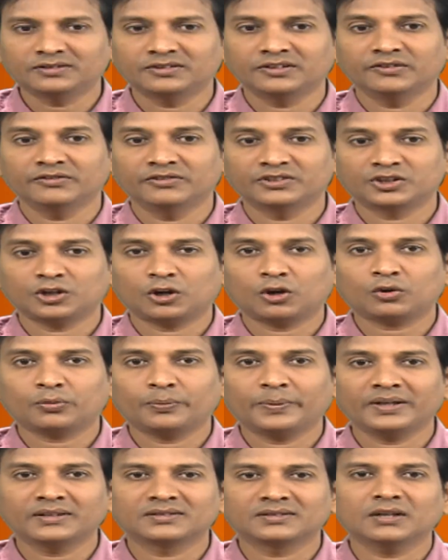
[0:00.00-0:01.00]
which
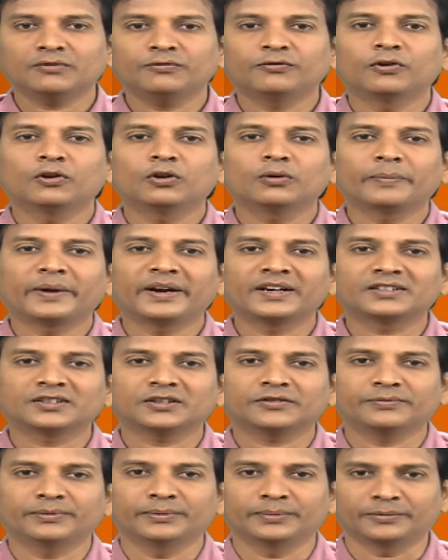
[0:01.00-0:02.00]
occupies the 4 bytes of
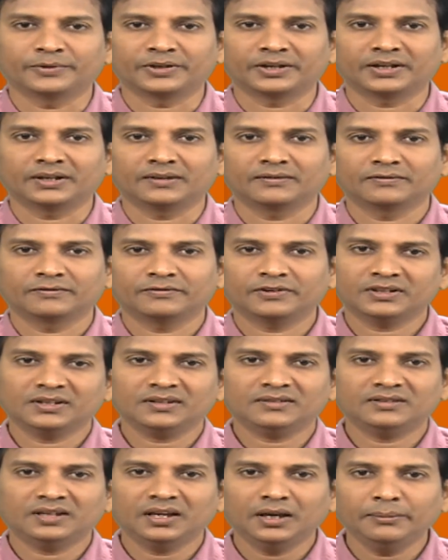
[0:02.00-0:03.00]
memory for the
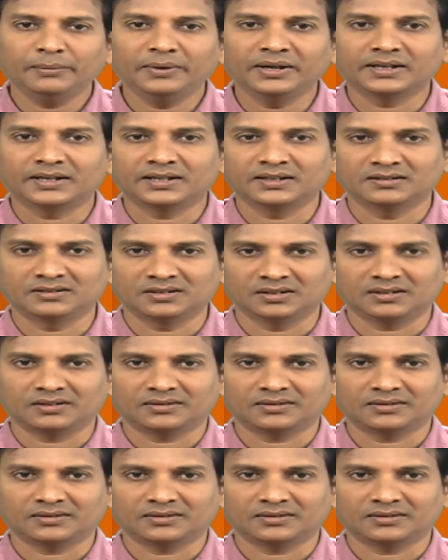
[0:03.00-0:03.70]
same integer.